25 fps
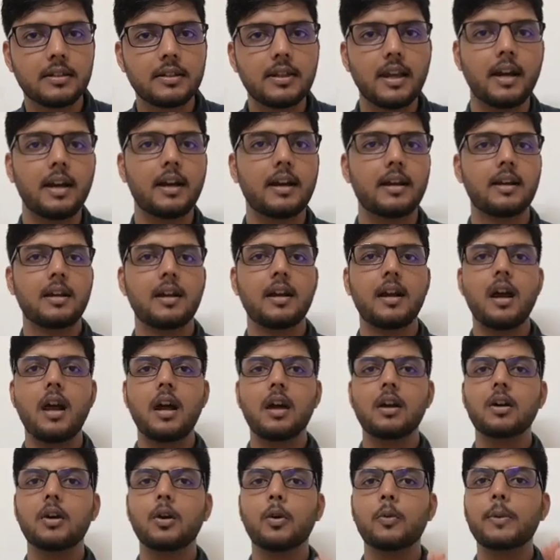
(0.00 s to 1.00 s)
Yeah,
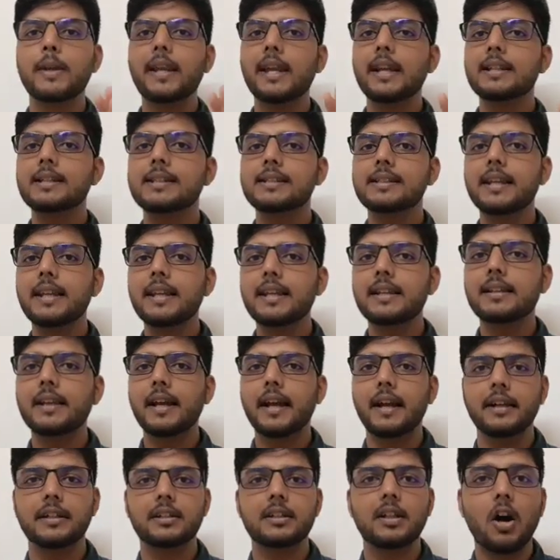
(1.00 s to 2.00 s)
we can say
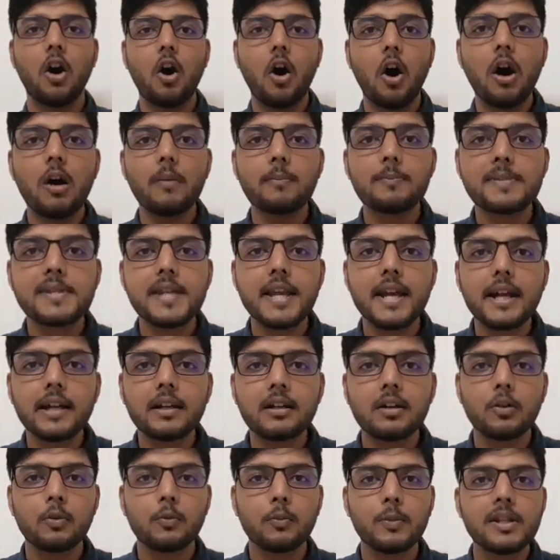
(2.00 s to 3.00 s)
that the
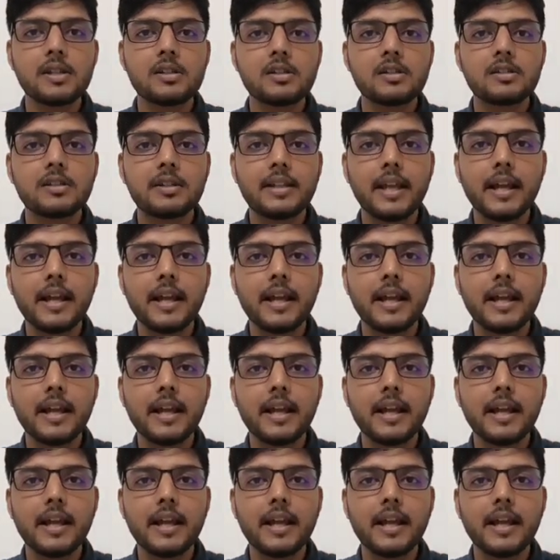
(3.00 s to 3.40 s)
object which